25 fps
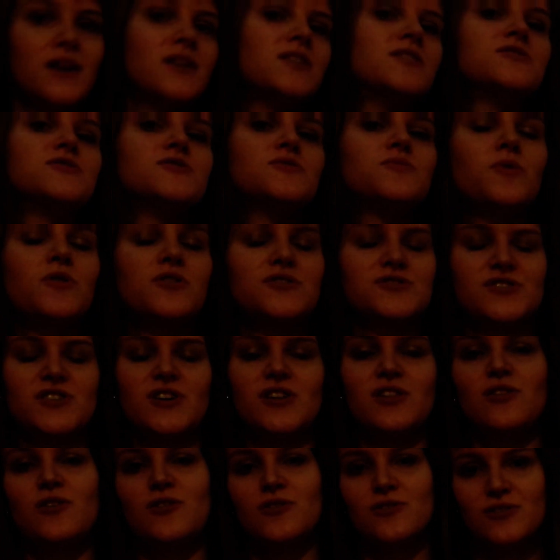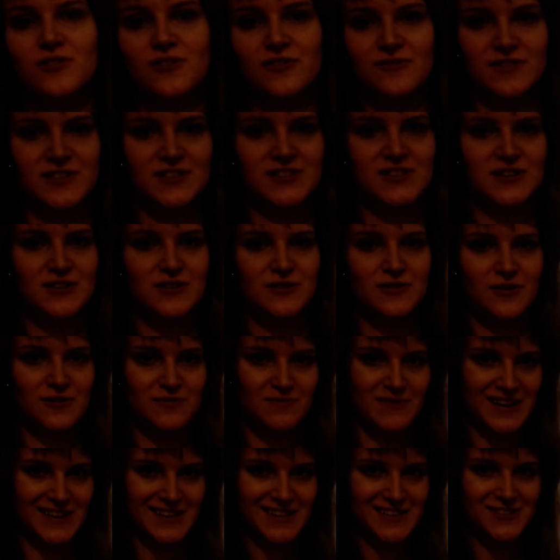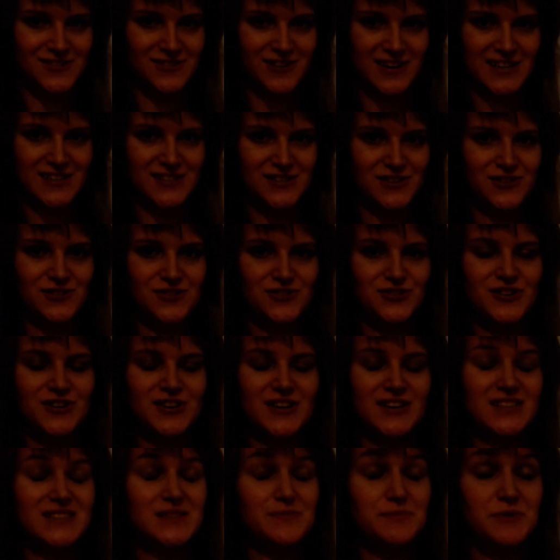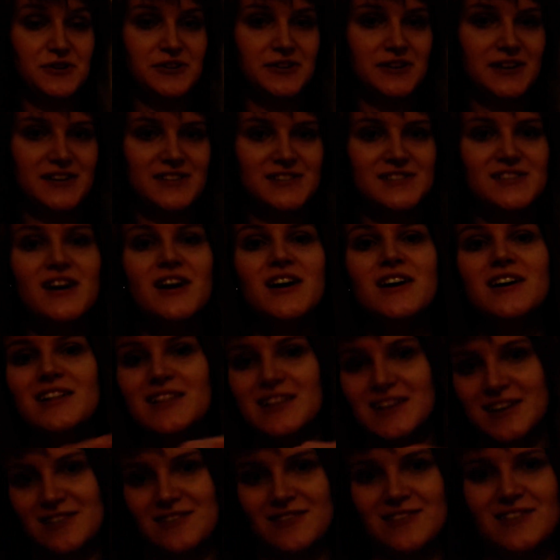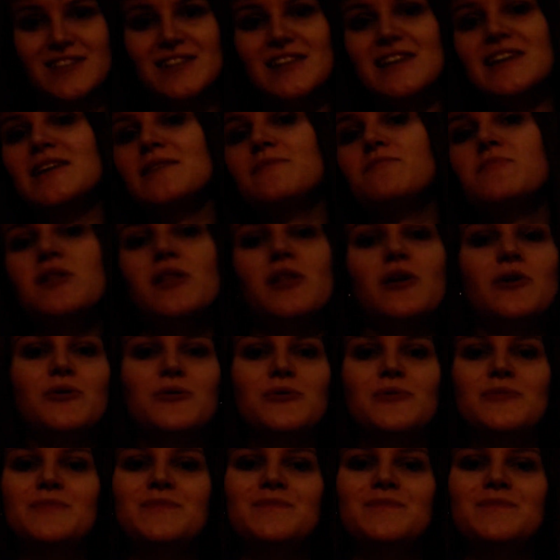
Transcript: To watch a longer video of my laser eye surgery experience, click on the link below.